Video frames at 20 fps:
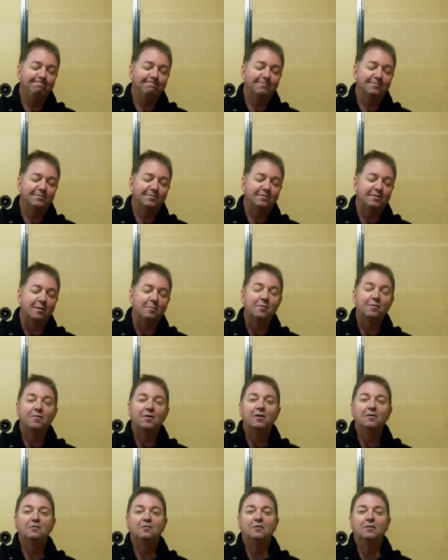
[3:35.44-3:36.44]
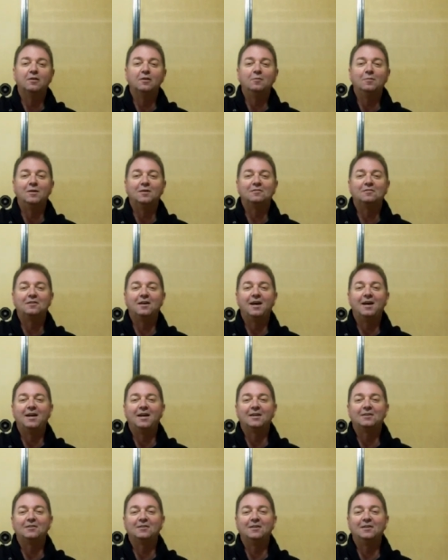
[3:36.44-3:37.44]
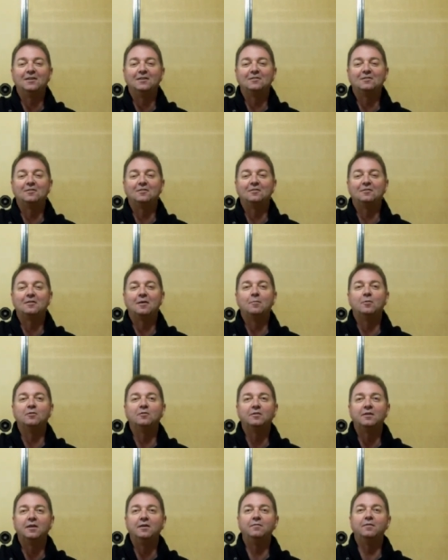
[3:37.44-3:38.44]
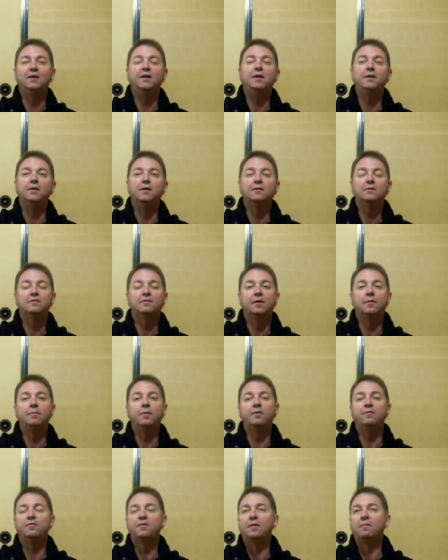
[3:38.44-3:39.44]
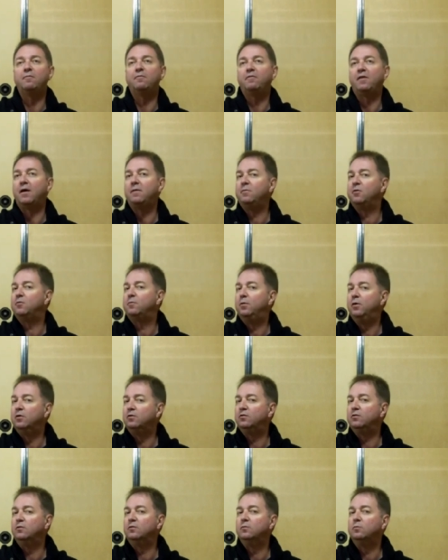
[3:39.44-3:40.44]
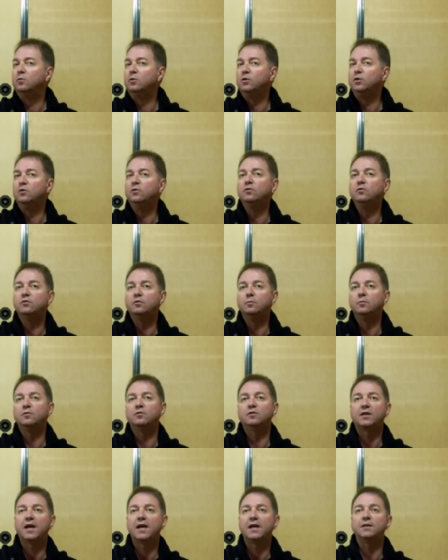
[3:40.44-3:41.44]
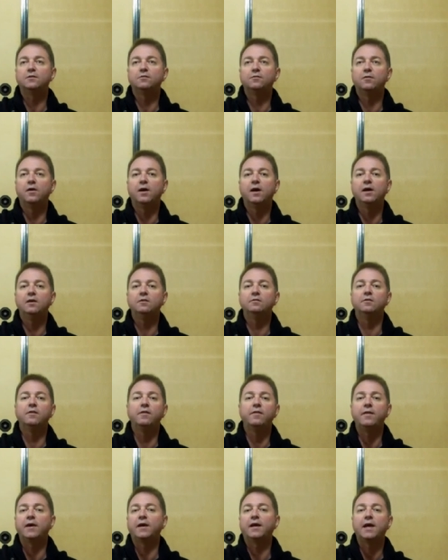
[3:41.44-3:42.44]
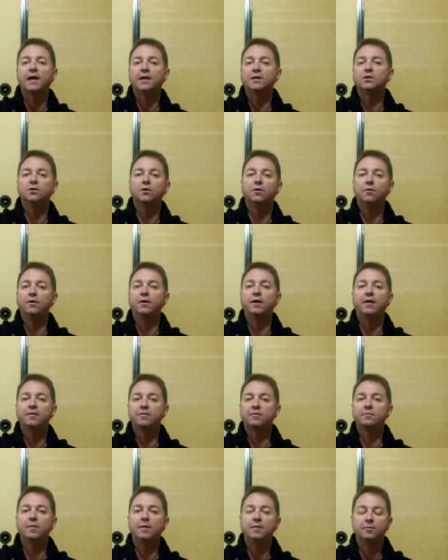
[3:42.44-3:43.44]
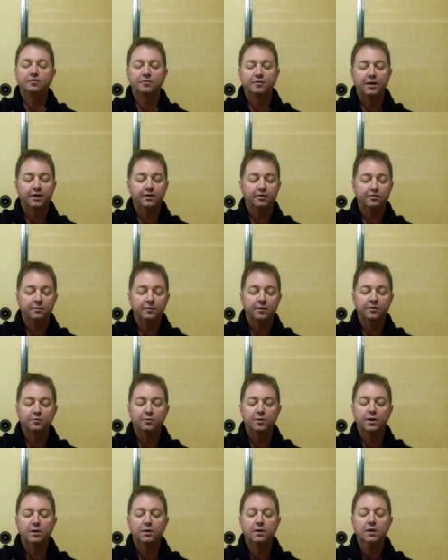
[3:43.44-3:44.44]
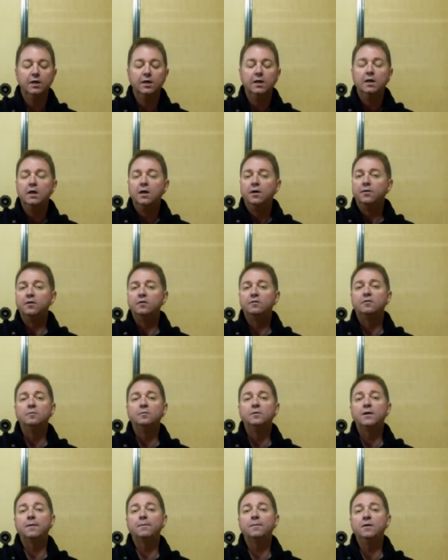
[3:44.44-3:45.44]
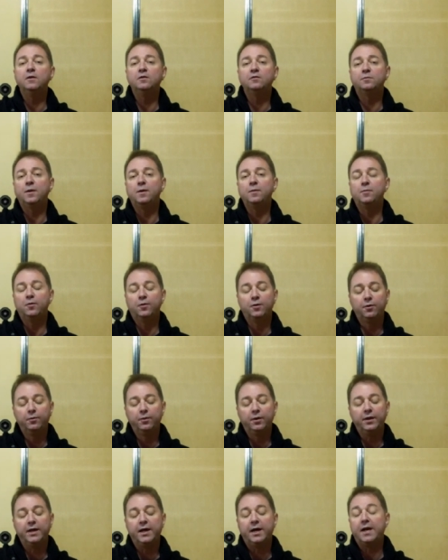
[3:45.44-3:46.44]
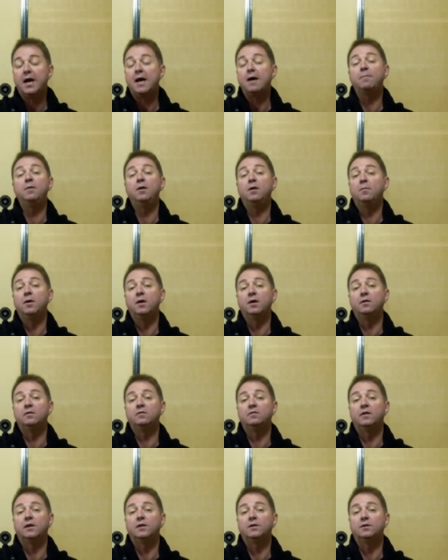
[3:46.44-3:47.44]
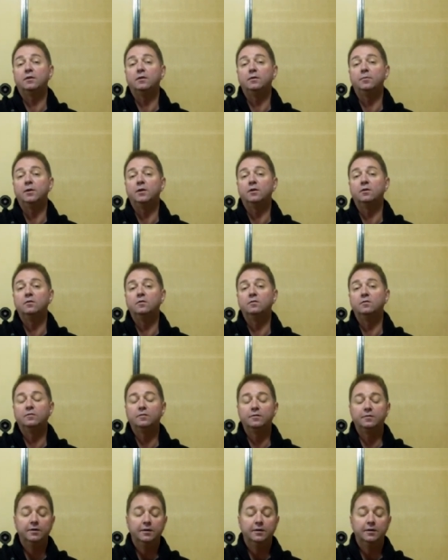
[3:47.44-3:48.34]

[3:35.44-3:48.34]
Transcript: some of those are a little bit sad actually. There's, there's some on T V that some if some famous person will use them as a catchphrase, and then they catch on and other people start using them as well. There's some Japanese people that are really unhappy about this actually, because